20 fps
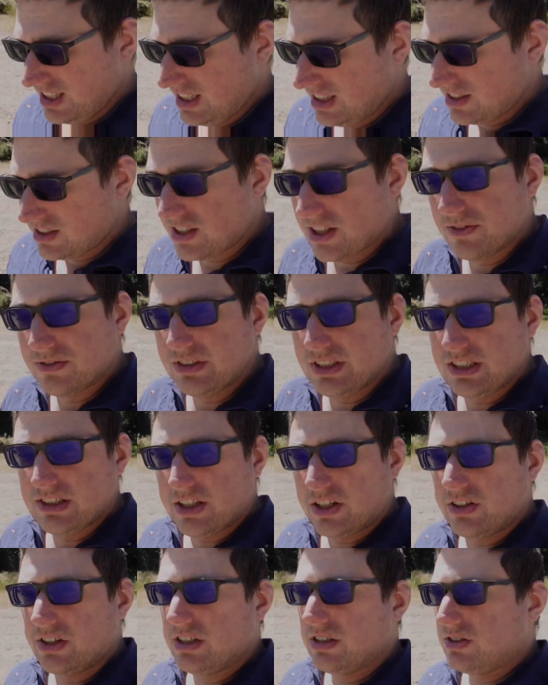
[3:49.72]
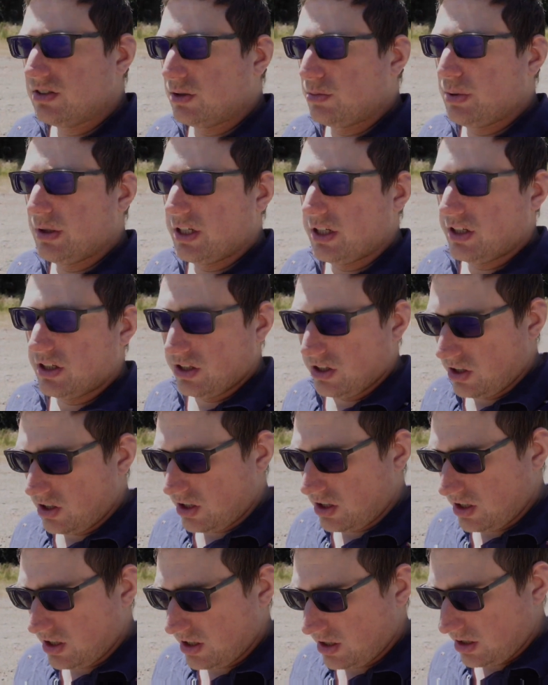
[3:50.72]
some of these areas, depending
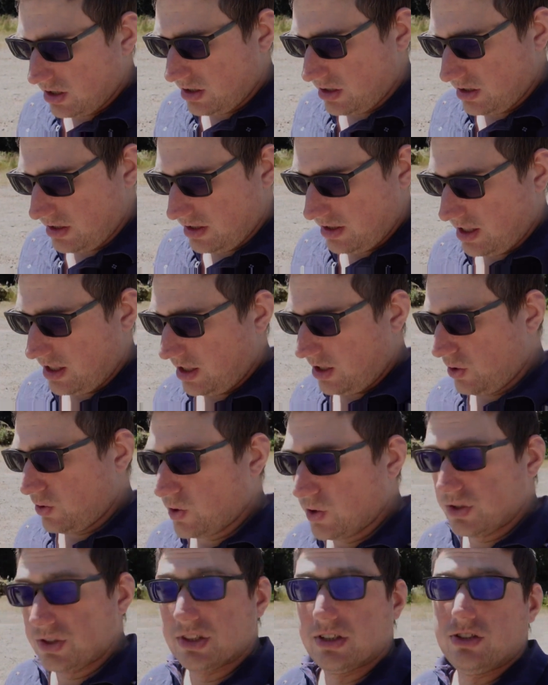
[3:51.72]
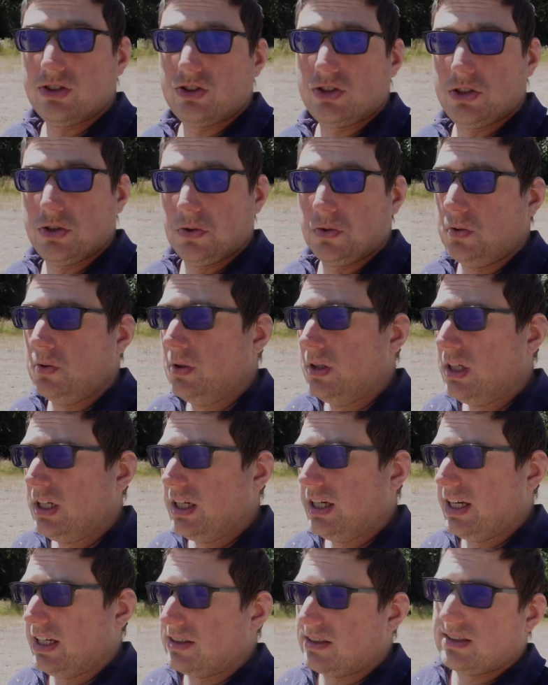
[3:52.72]
on how close it is to
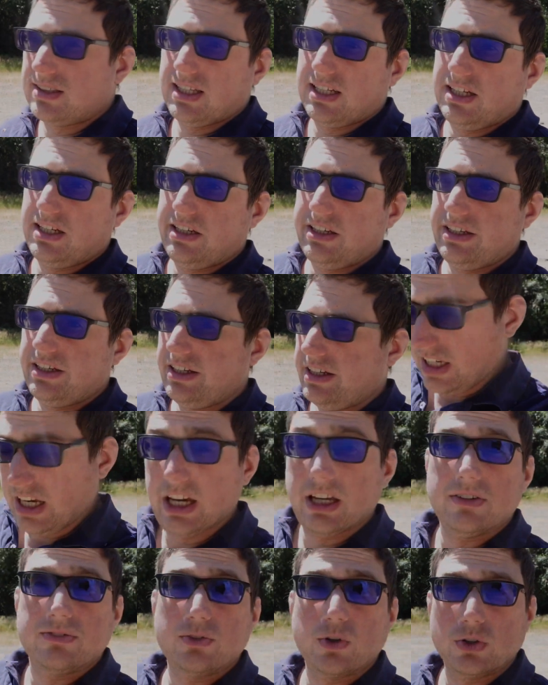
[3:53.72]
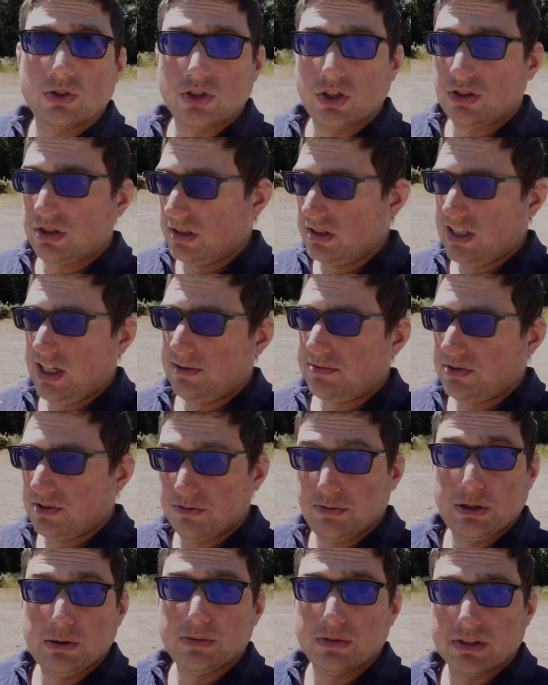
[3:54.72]
a city, and of course just the types
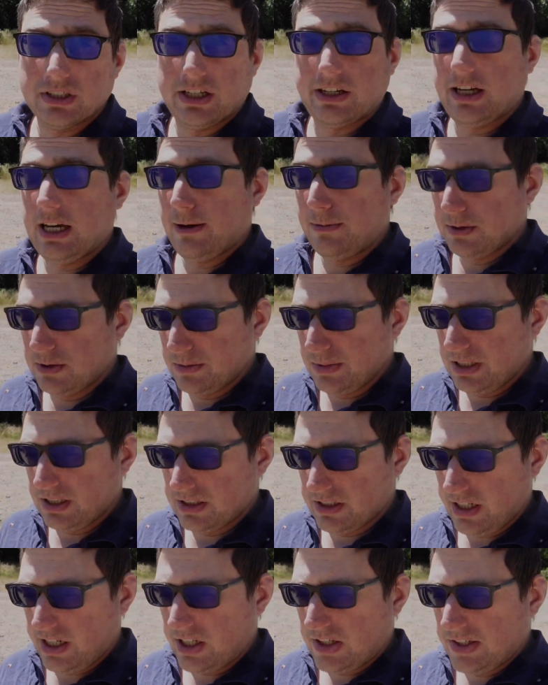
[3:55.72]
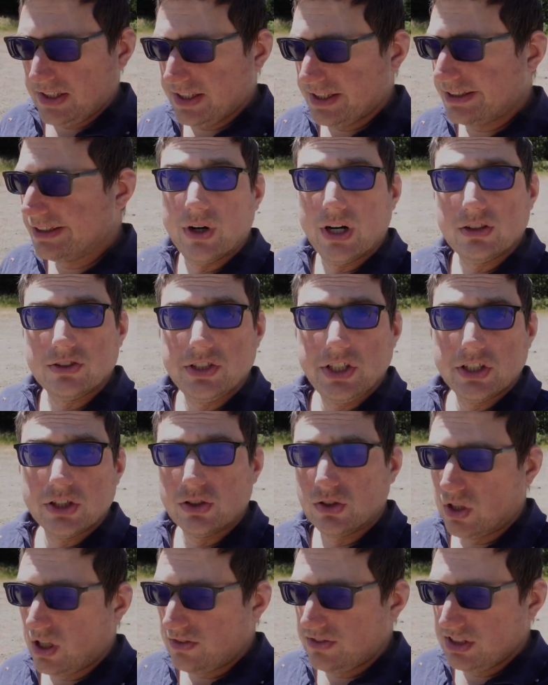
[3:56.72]
of people that happen to be in the area. Around here,
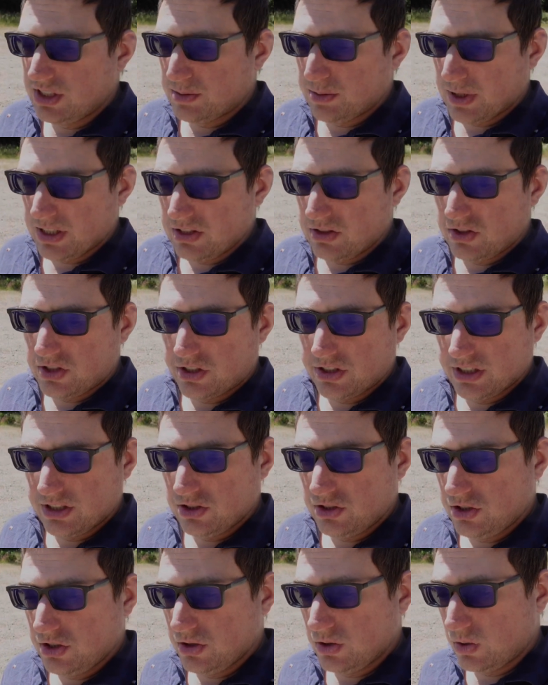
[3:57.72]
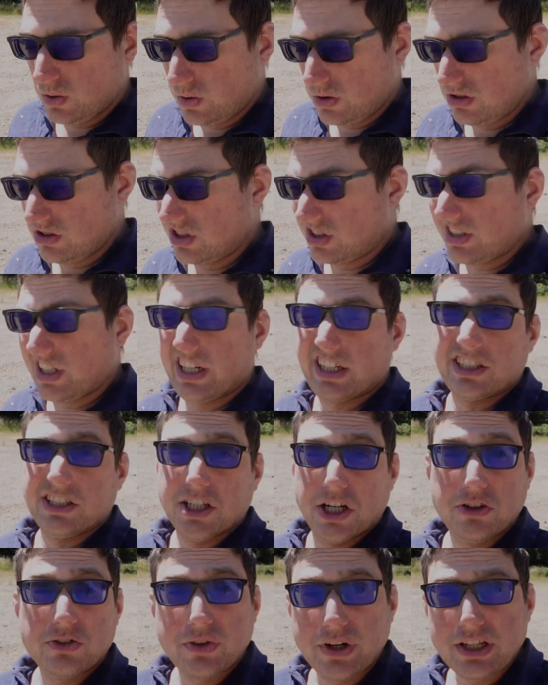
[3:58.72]
a lot of these places turn into just kind of
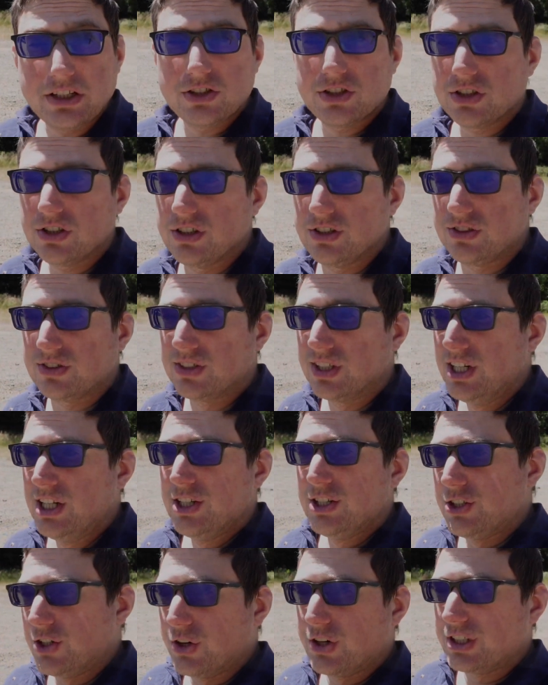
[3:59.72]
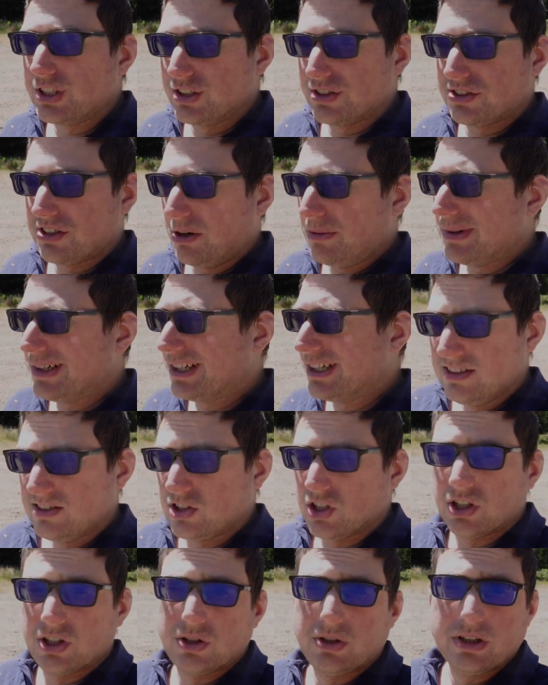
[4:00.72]
gun ranges during the summer.
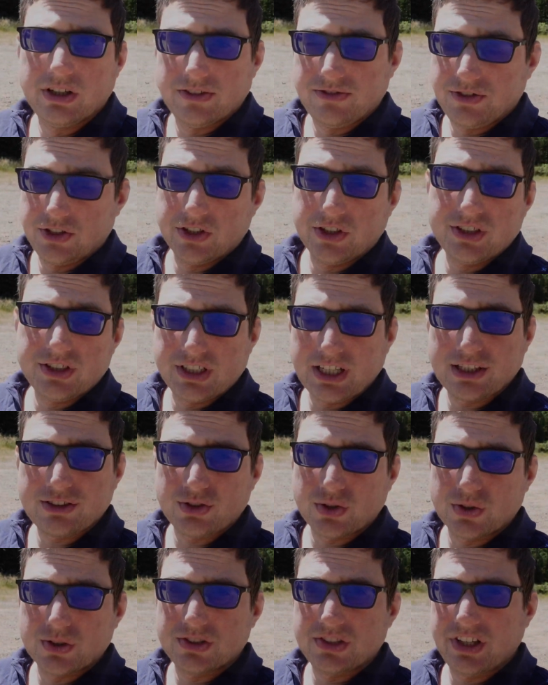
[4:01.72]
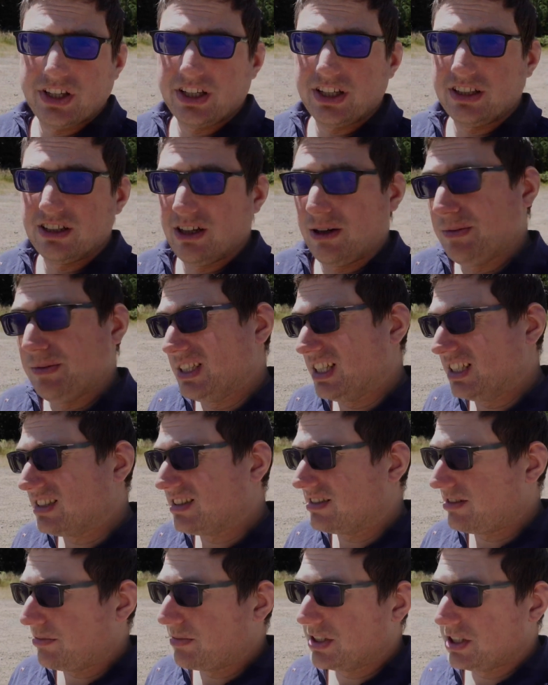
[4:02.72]
So if you're into that sort of thing, I that's
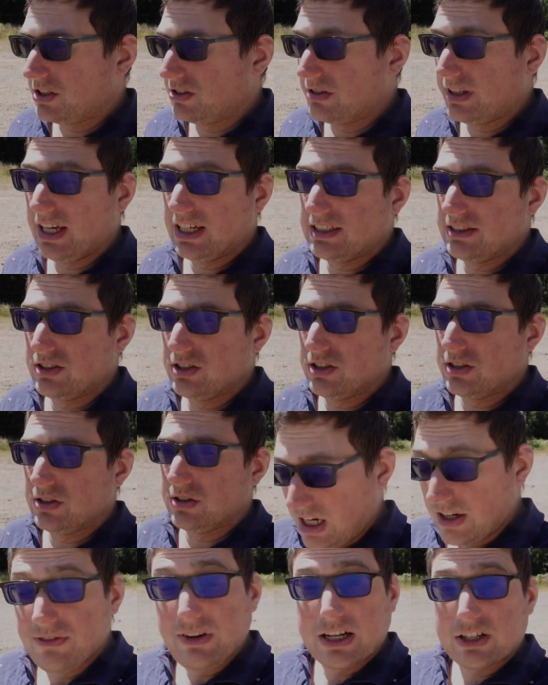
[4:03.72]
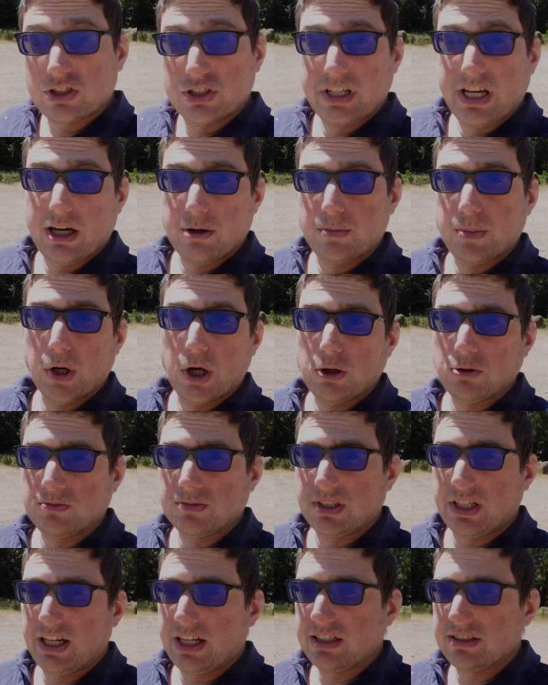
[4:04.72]
something you can do. I've actually had
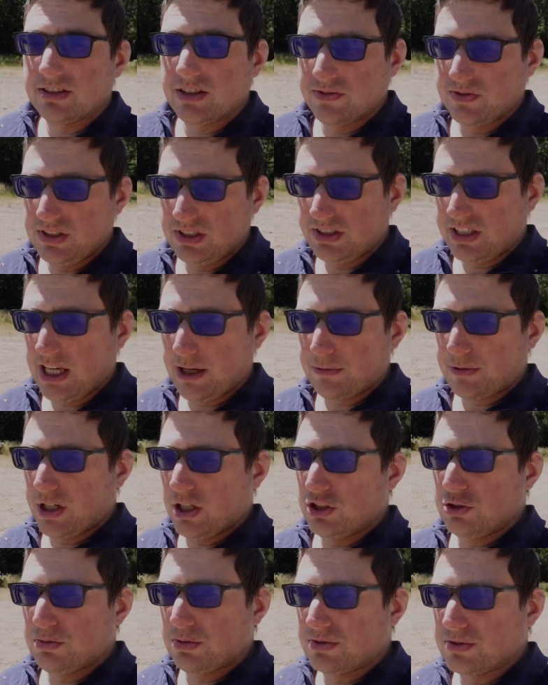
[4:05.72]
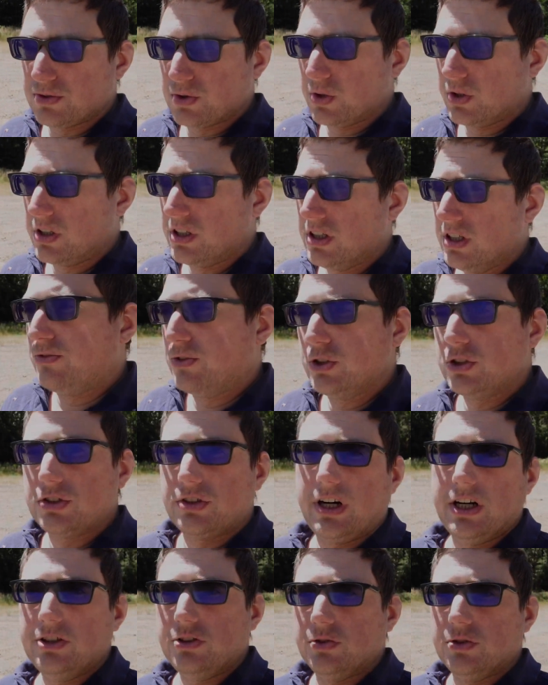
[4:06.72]
problems at some of these campgrounds before. The
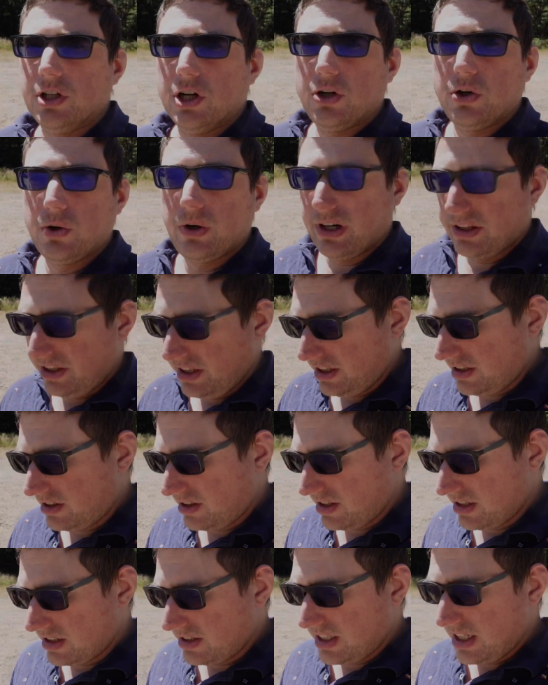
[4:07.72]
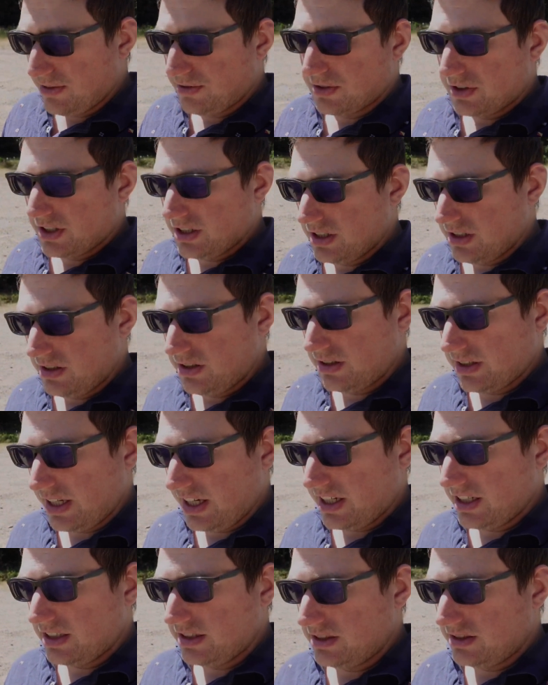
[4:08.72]
further out you go, I think the safer it is
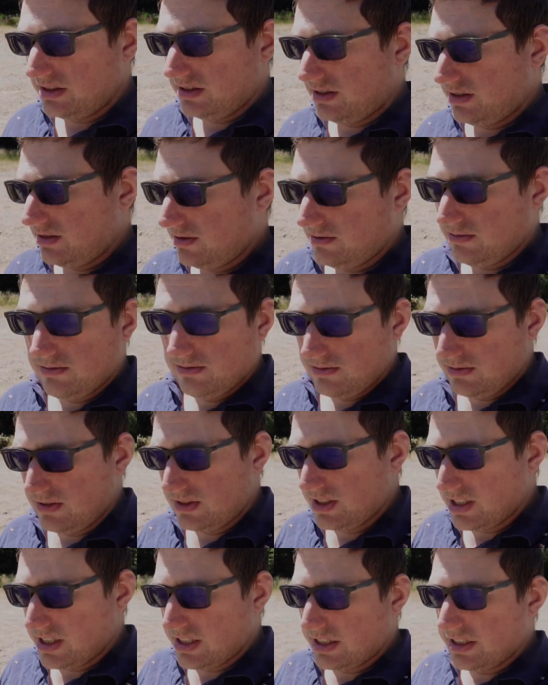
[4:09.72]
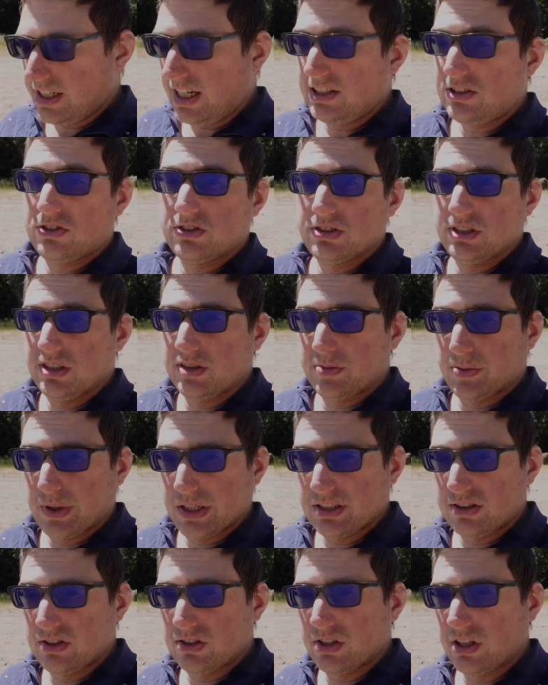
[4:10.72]
and the nicer these
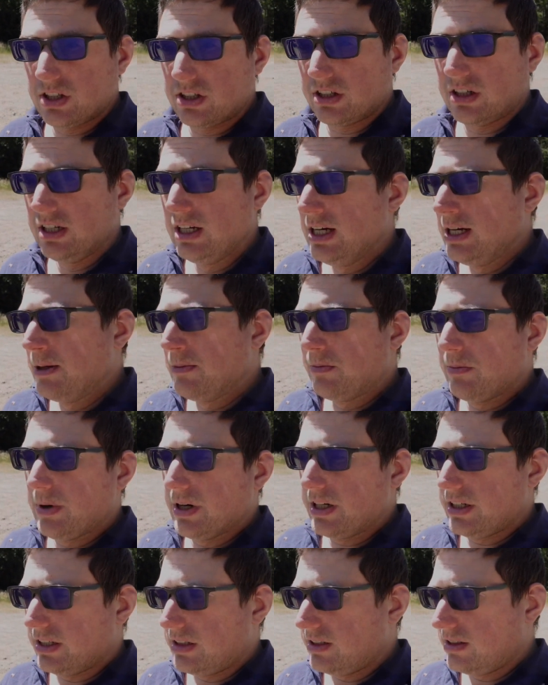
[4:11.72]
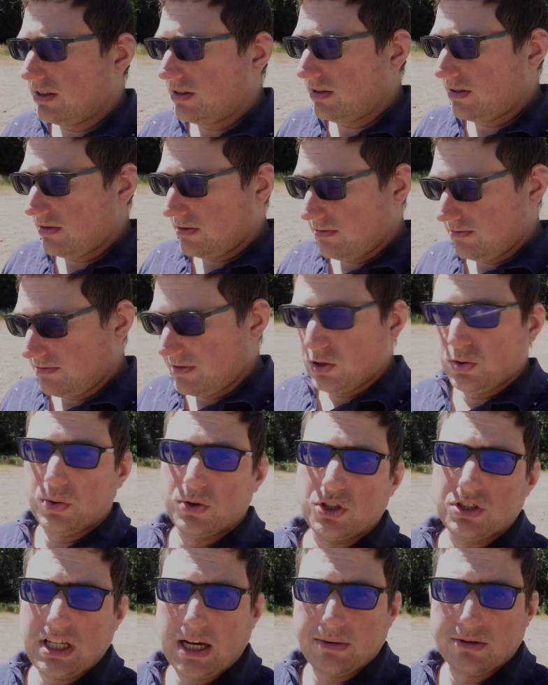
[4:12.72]
places are, but this
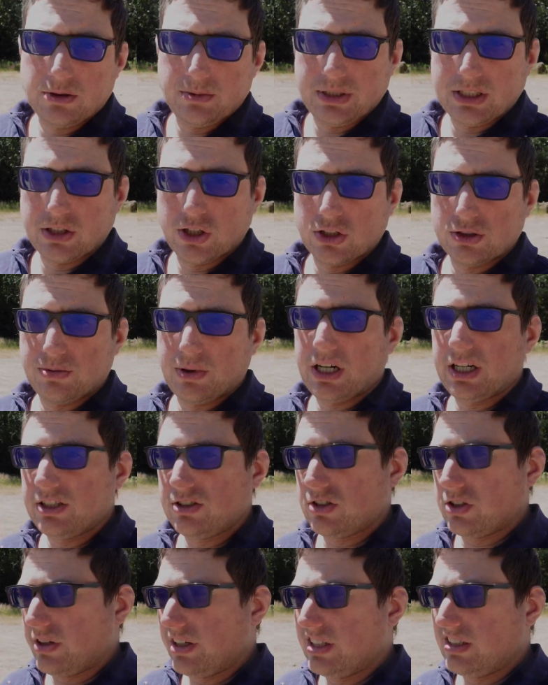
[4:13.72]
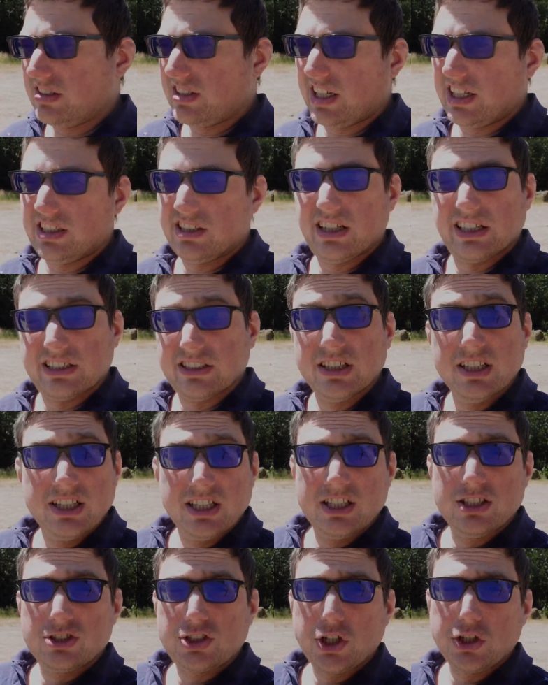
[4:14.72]
one just happened to be close by, so I decided I'd
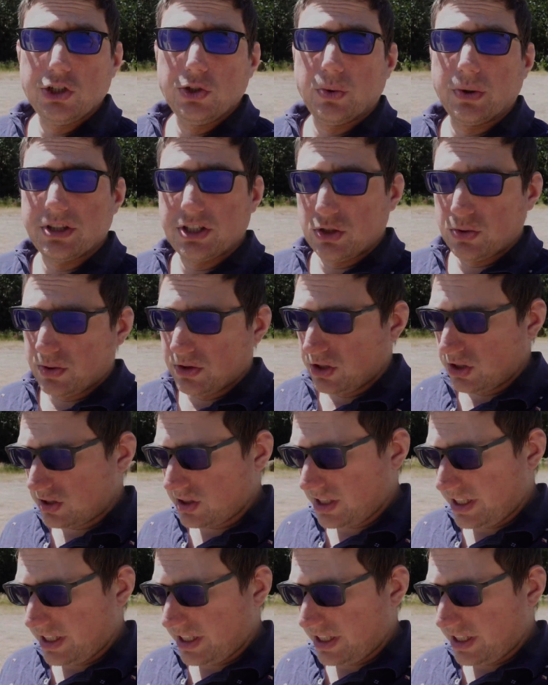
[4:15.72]
show you what this one looked